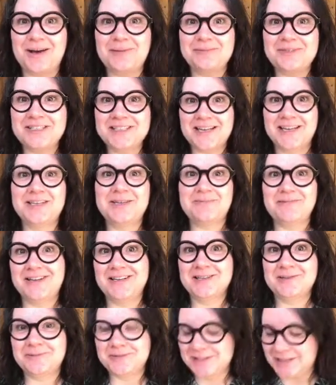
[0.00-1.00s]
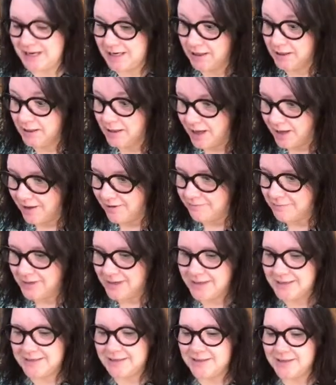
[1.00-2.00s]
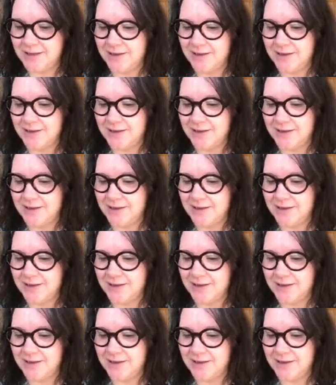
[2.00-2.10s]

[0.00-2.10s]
sentiments, which I love because,